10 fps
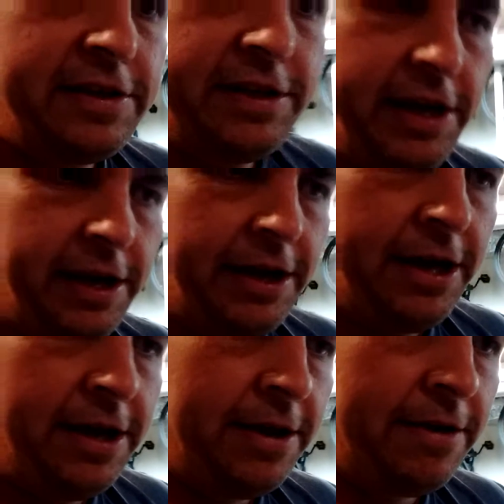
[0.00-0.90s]
see,
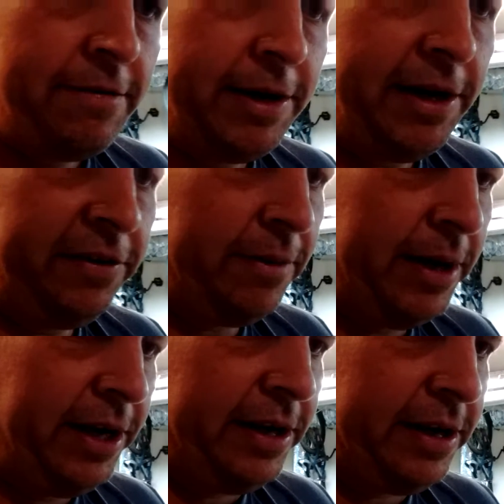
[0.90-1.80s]
what else do I
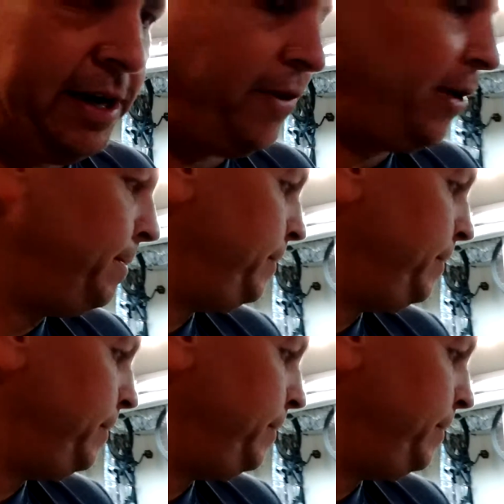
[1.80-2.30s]
need to cover?